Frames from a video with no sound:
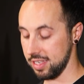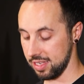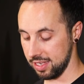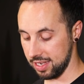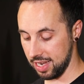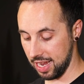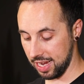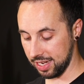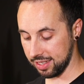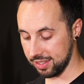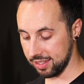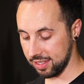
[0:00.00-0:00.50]

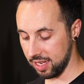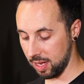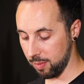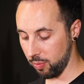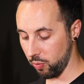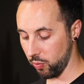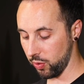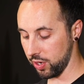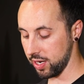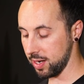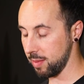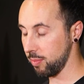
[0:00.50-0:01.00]
Next
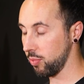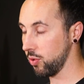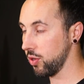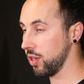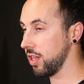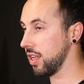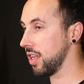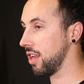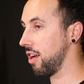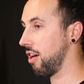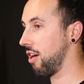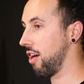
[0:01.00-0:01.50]
up, we're gonna put
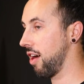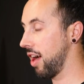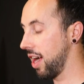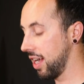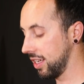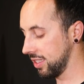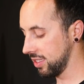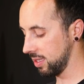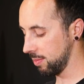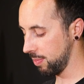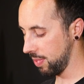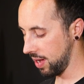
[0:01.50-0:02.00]
in our
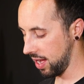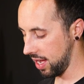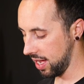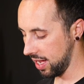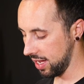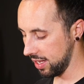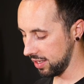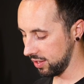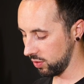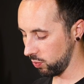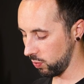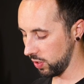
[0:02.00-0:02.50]

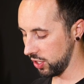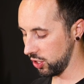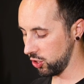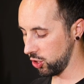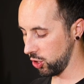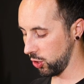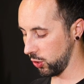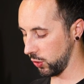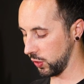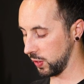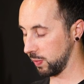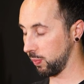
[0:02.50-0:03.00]
isopods. We
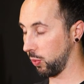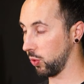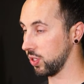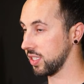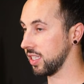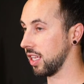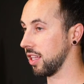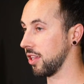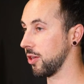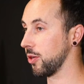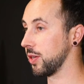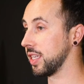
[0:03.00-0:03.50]
chose
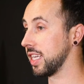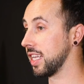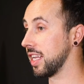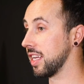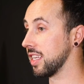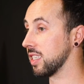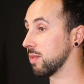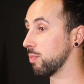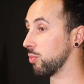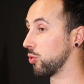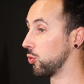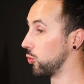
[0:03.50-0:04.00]

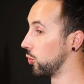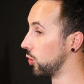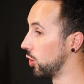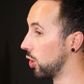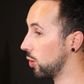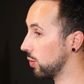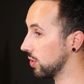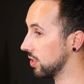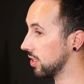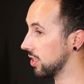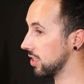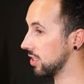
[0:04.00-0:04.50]
Porcelionides
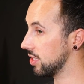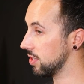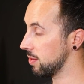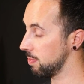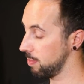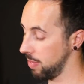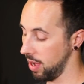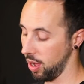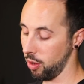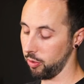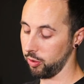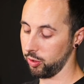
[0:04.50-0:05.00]

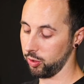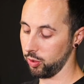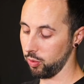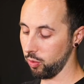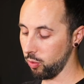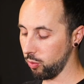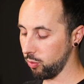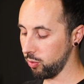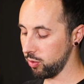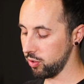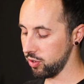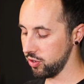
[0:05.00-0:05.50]
pruinosis, powder
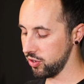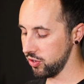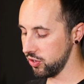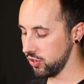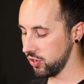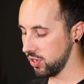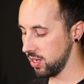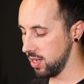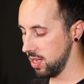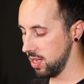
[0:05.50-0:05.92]
orange,